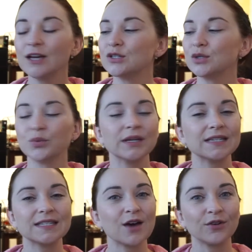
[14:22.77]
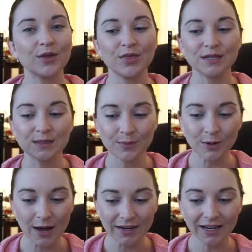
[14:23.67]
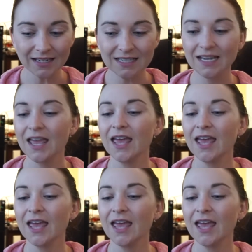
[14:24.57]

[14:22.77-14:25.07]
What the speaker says: to rediscover this product.